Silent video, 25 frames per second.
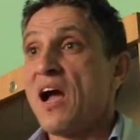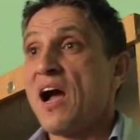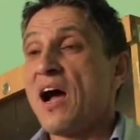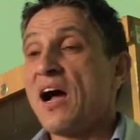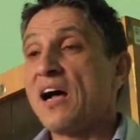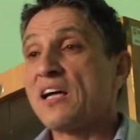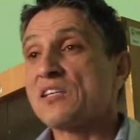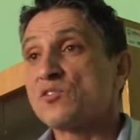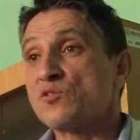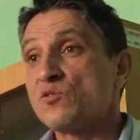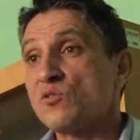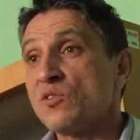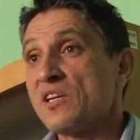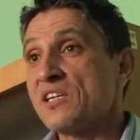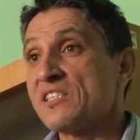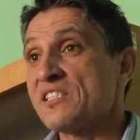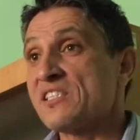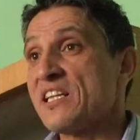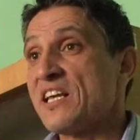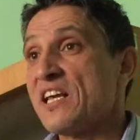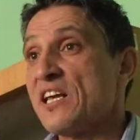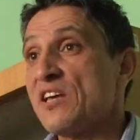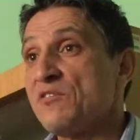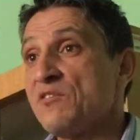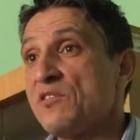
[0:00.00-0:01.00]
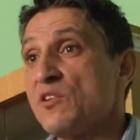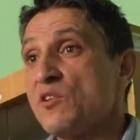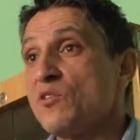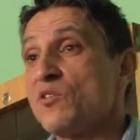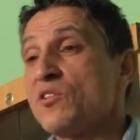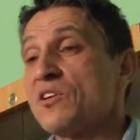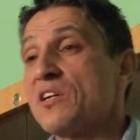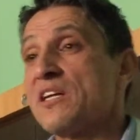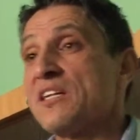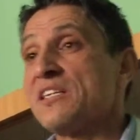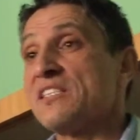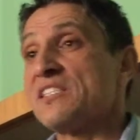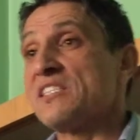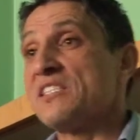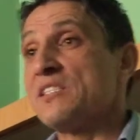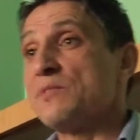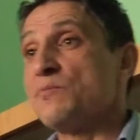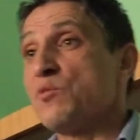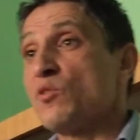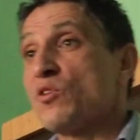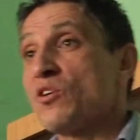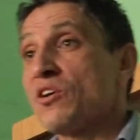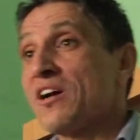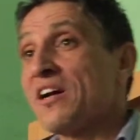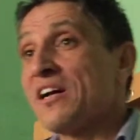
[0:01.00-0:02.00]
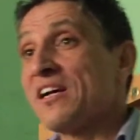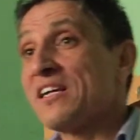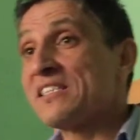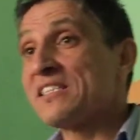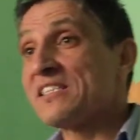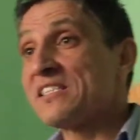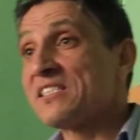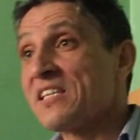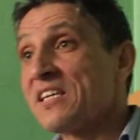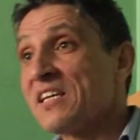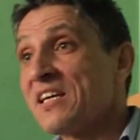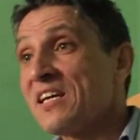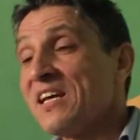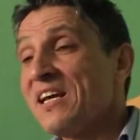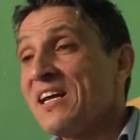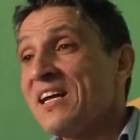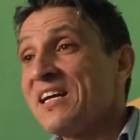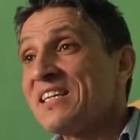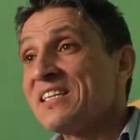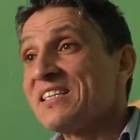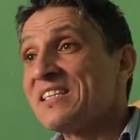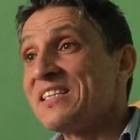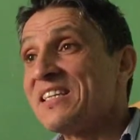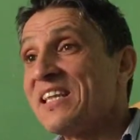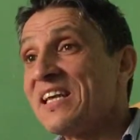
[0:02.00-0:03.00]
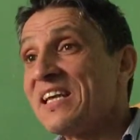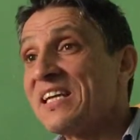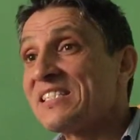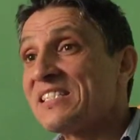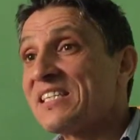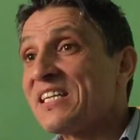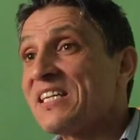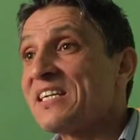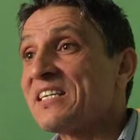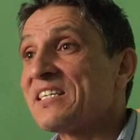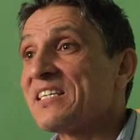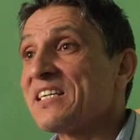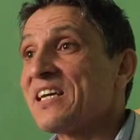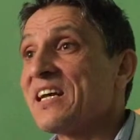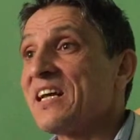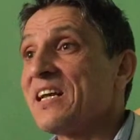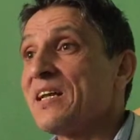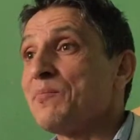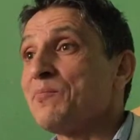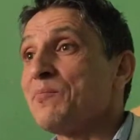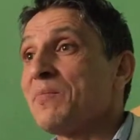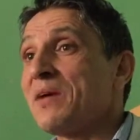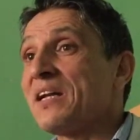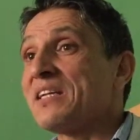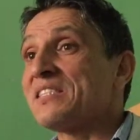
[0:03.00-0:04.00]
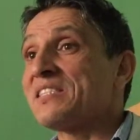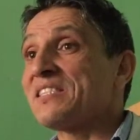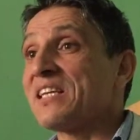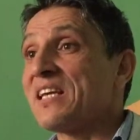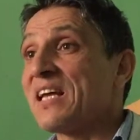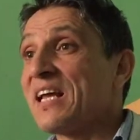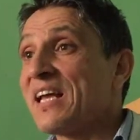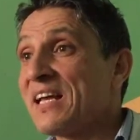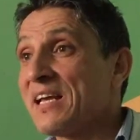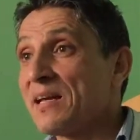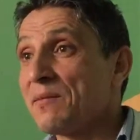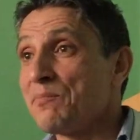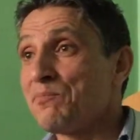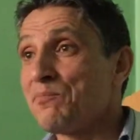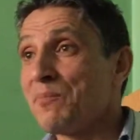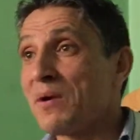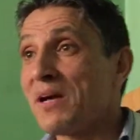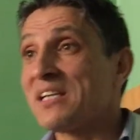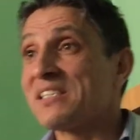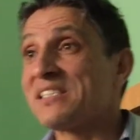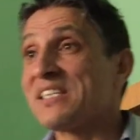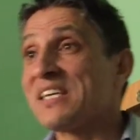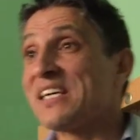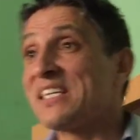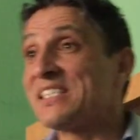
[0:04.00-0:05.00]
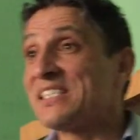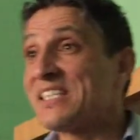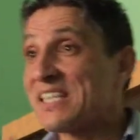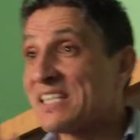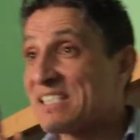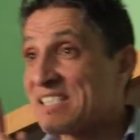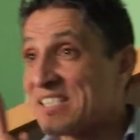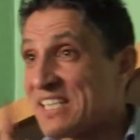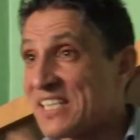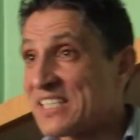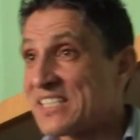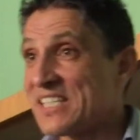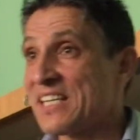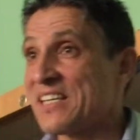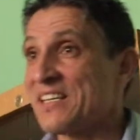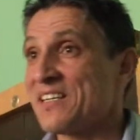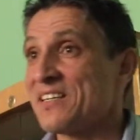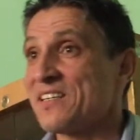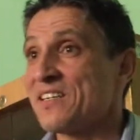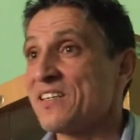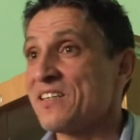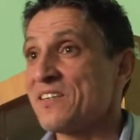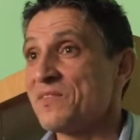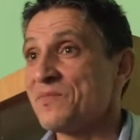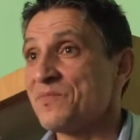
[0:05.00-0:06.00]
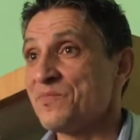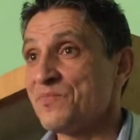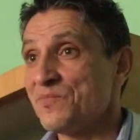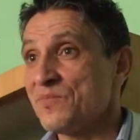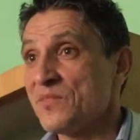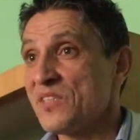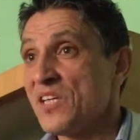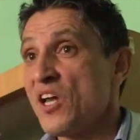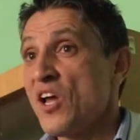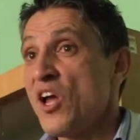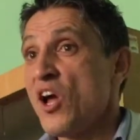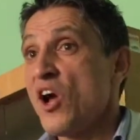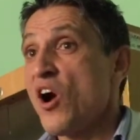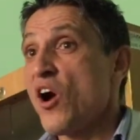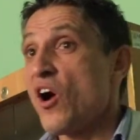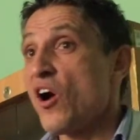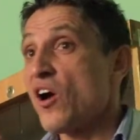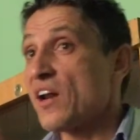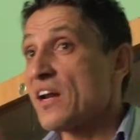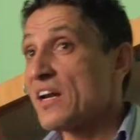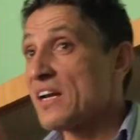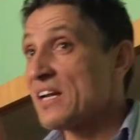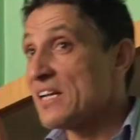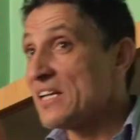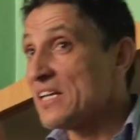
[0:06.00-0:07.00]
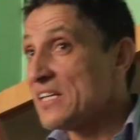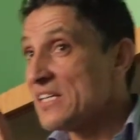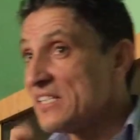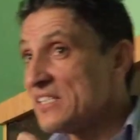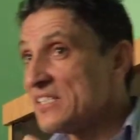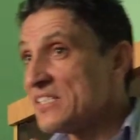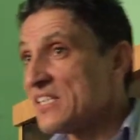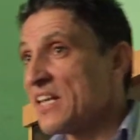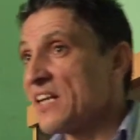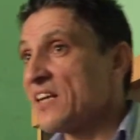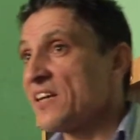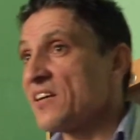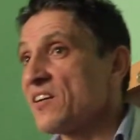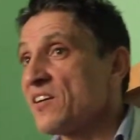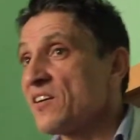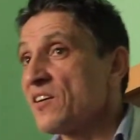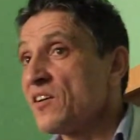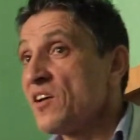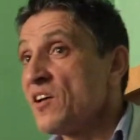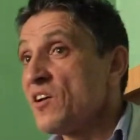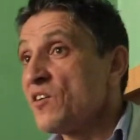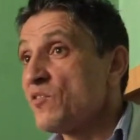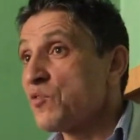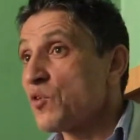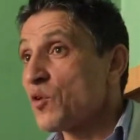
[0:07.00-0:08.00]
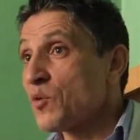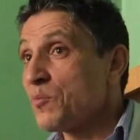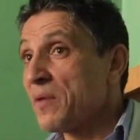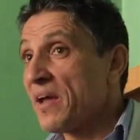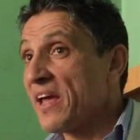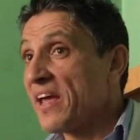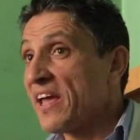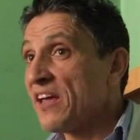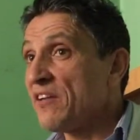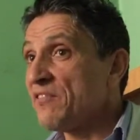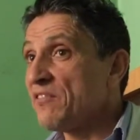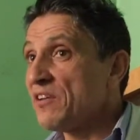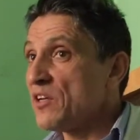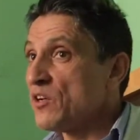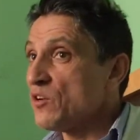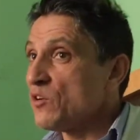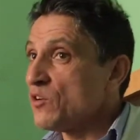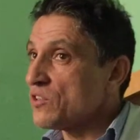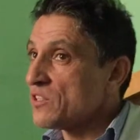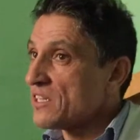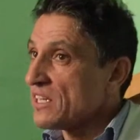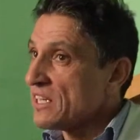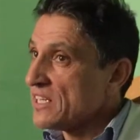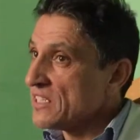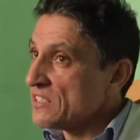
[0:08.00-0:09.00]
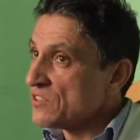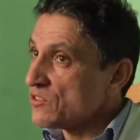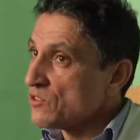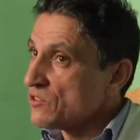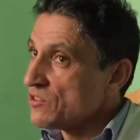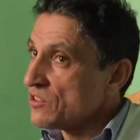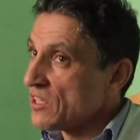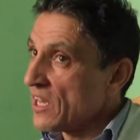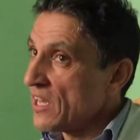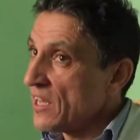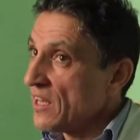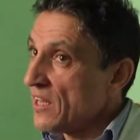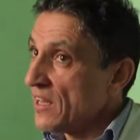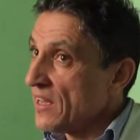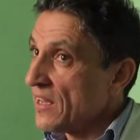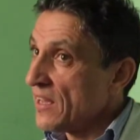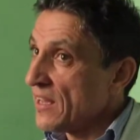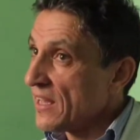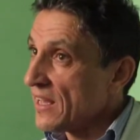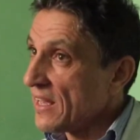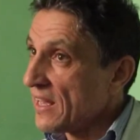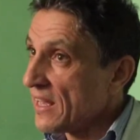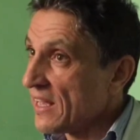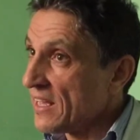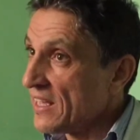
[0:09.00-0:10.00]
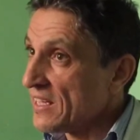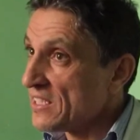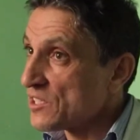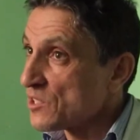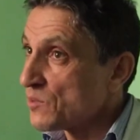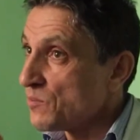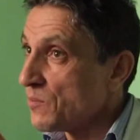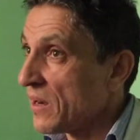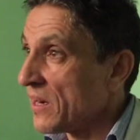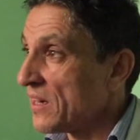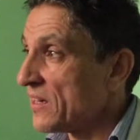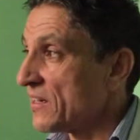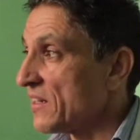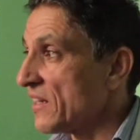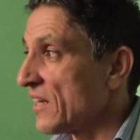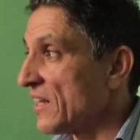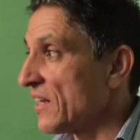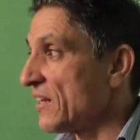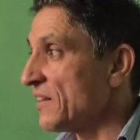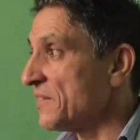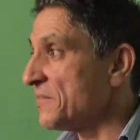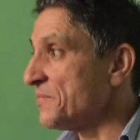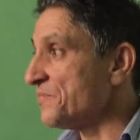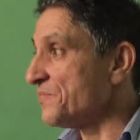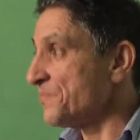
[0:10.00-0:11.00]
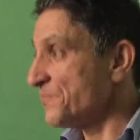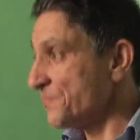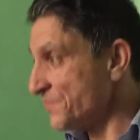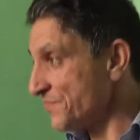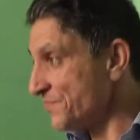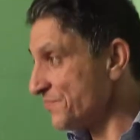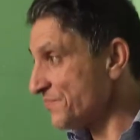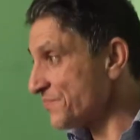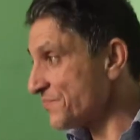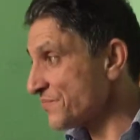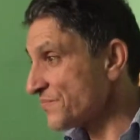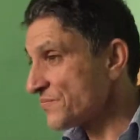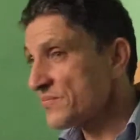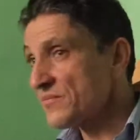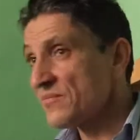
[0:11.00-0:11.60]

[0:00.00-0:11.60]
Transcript: As soon as the AV nodal is depolarized, this electrical impulse, impulse is exiting mm, or releasing from AV node into the haze bundle. Mm?